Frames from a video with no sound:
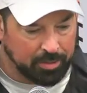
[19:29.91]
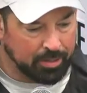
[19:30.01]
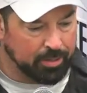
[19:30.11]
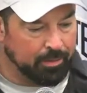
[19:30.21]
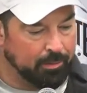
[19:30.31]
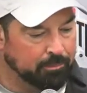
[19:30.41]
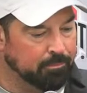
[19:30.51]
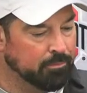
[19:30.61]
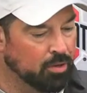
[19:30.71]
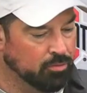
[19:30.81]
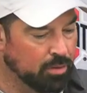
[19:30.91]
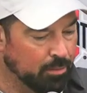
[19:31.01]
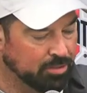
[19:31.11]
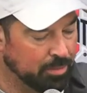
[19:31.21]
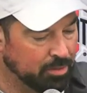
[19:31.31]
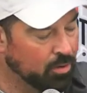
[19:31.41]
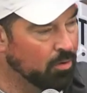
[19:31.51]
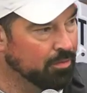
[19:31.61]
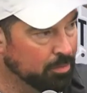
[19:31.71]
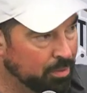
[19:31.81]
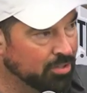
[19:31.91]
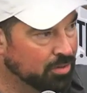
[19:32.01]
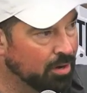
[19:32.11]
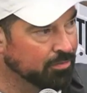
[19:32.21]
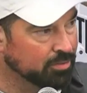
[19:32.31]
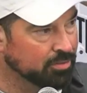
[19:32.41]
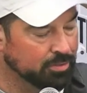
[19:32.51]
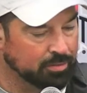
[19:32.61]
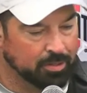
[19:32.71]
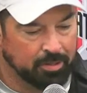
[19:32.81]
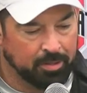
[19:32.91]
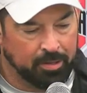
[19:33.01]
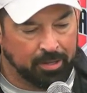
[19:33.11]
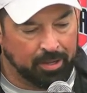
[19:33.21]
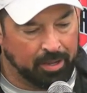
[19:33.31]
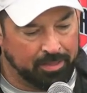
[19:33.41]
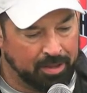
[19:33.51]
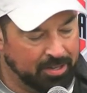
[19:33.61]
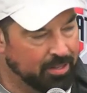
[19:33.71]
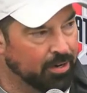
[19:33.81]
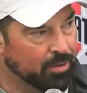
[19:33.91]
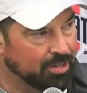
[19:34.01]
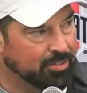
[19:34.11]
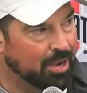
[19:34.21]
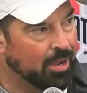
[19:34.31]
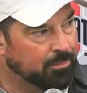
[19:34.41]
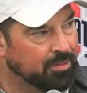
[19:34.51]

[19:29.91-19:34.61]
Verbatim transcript: You know, so I was able to go over to the press conference, and I thought he did a great job.